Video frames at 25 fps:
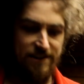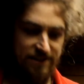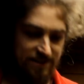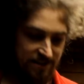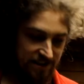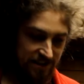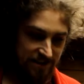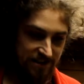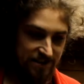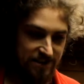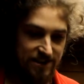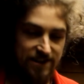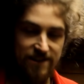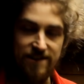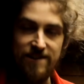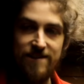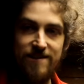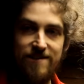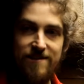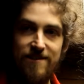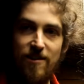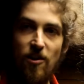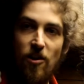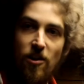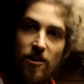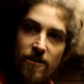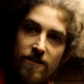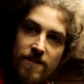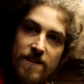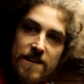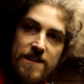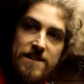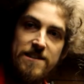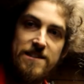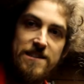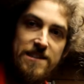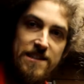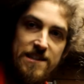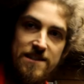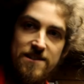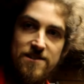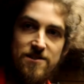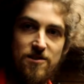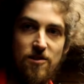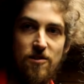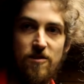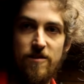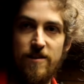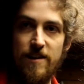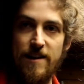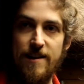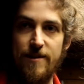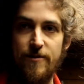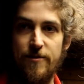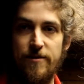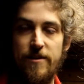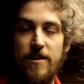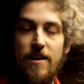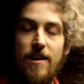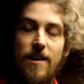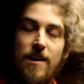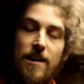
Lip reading: it's still, all of this needs sorting out.